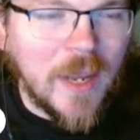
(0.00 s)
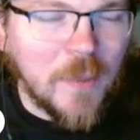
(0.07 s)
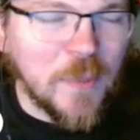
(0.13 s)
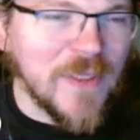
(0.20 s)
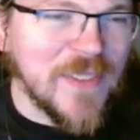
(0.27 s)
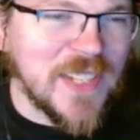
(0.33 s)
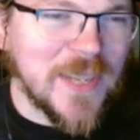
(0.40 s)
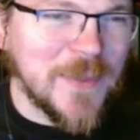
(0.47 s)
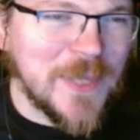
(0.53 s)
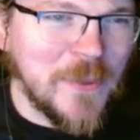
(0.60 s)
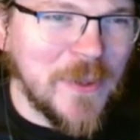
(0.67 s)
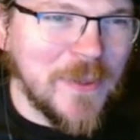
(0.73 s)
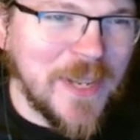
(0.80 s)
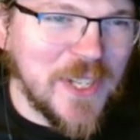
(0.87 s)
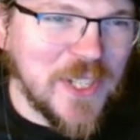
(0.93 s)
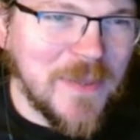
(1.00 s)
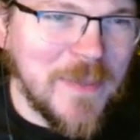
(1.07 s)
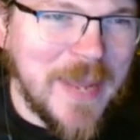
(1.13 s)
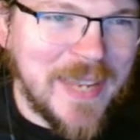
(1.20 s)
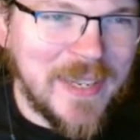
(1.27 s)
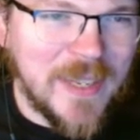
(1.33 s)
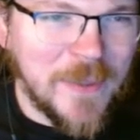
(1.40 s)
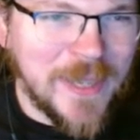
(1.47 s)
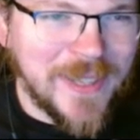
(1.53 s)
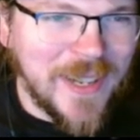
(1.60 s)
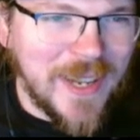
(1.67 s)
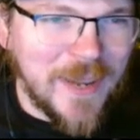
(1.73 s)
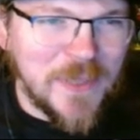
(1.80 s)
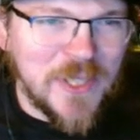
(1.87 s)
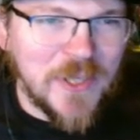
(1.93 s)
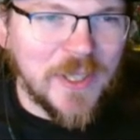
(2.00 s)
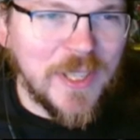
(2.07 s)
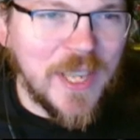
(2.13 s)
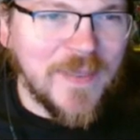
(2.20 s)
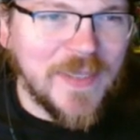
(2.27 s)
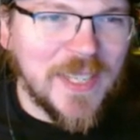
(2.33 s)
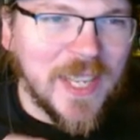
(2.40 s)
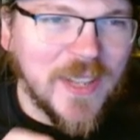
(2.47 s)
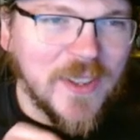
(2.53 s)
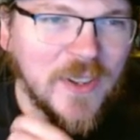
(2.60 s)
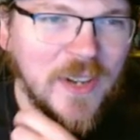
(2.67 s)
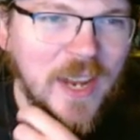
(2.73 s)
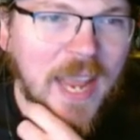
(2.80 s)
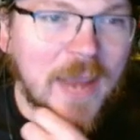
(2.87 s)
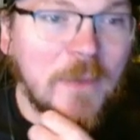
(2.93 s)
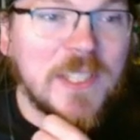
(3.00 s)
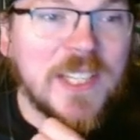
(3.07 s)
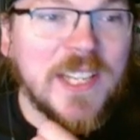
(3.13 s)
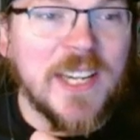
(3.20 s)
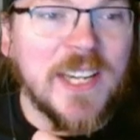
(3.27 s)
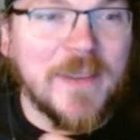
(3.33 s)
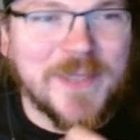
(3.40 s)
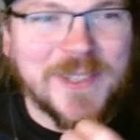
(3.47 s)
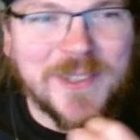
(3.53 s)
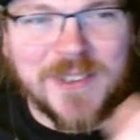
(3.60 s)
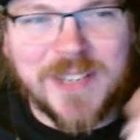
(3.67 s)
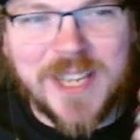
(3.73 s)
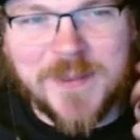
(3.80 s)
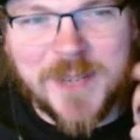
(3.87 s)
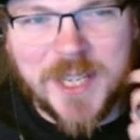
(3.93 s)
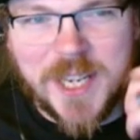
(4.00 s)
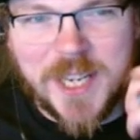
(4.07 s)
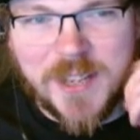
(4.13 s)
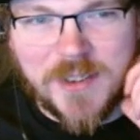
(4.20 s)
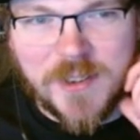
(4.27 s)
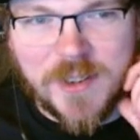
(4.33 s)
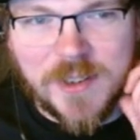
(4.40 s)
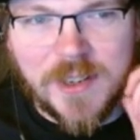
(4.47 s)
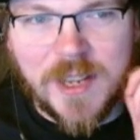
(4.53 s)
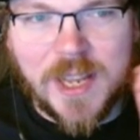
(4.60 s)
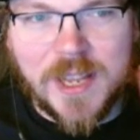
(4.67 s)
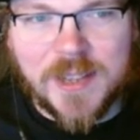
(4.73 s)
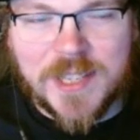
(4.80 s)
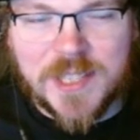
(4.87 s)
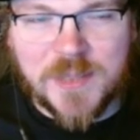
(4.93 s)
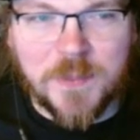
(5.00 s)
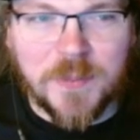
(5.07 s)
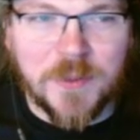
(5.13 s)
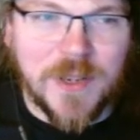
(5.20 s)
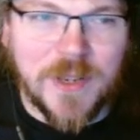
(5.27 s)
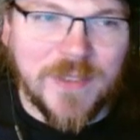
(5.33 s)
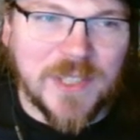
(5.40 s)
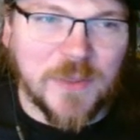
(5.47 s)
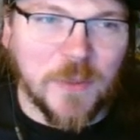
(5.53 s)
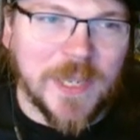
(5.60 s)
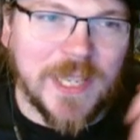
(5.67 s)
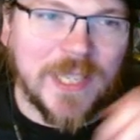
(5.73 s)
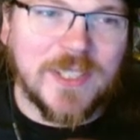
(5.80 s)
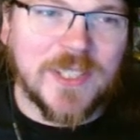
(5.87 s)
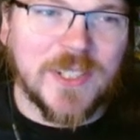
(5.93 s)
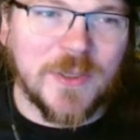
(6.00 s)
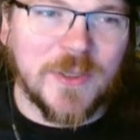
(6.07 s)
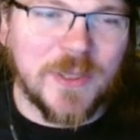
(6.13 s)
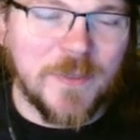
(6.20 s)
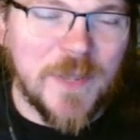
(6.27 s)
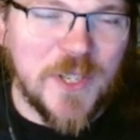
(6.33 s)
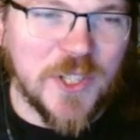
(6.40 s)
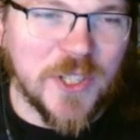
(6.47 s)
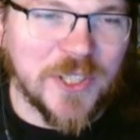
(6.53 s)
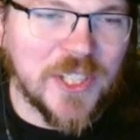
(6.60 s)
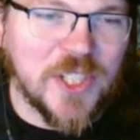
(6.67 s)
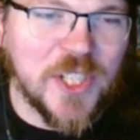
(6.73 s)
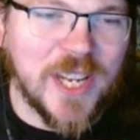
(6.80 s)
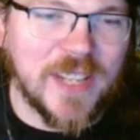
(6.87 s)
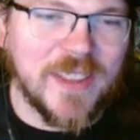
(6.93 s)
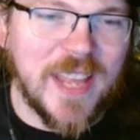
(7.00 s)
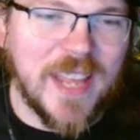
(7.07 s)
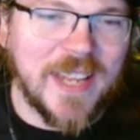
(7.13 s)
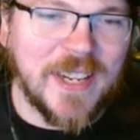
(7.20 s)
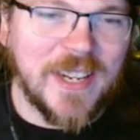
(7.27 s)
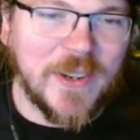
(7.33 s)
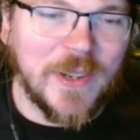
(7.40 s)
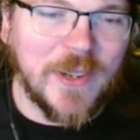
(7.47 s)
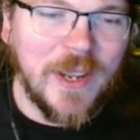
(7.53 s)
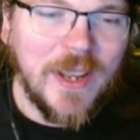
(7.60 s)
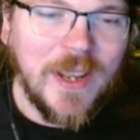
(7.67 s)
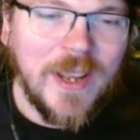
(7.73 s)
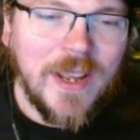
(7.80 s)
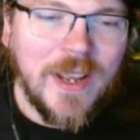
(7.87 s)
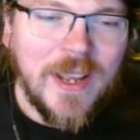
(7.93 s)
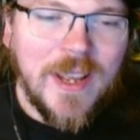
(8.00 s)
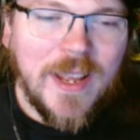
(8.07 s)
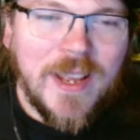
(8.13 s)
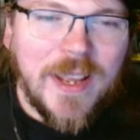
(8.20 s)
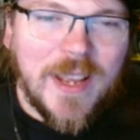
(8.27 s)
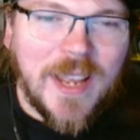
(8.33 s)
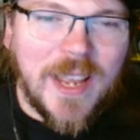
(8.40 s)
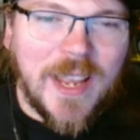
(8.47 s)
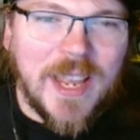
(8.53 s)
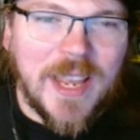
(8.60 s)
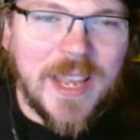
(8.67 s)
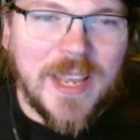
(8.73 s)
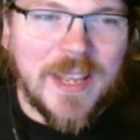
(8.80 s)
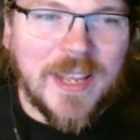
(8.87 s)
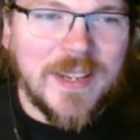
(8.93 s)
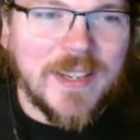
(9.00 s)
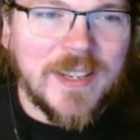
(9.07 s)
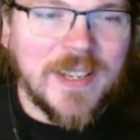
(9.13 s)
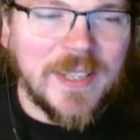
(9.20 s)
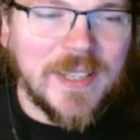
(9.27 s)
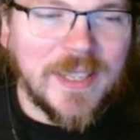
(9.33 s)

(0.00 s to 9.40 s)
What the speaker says: Previous episode, we'd mentioned Matt had been on an episode of Gaming Together. I was on an episode of Gaming Together this previous week. So be sure to check that out. And